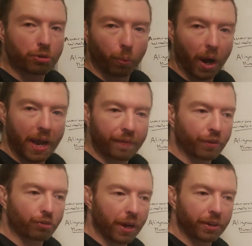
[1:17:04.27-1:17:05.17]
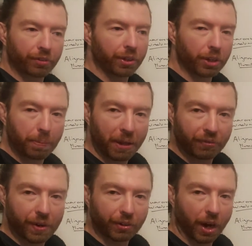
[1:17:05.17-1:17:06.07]
wife or trying to steal your best
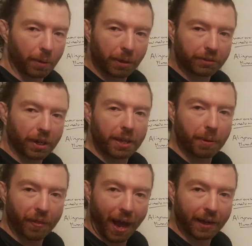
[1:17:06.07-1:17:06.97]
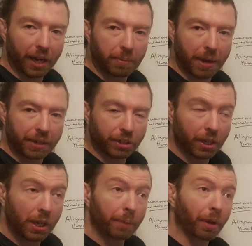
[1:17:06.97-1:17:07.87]
friend's car. I'm not talking about that kind of magic.
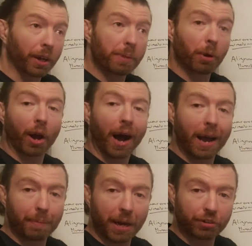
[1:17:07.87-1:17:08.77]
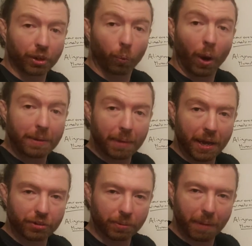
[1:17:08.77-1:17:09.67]
I'm talking about high magic, white
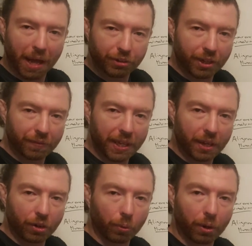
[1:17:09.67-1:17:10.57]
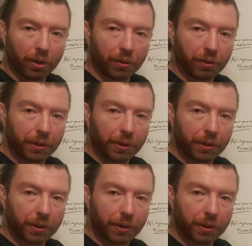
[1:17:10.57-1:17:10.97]
magic, magic of the inner world.